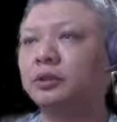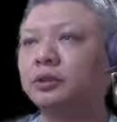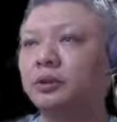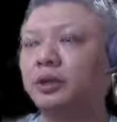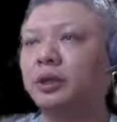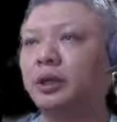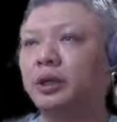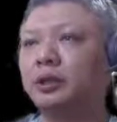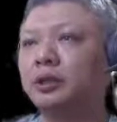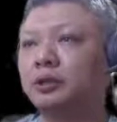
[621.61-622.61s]
So
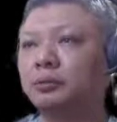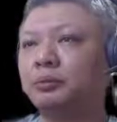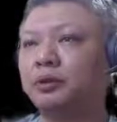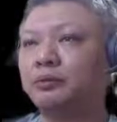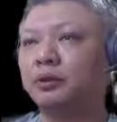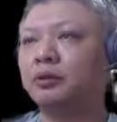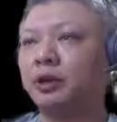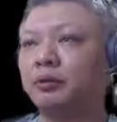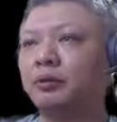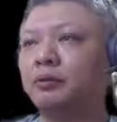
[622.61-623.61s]
again, this would be a 4
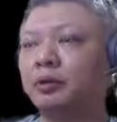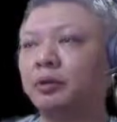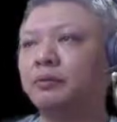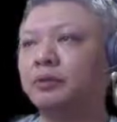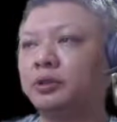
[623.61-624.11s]
chariot rendezvous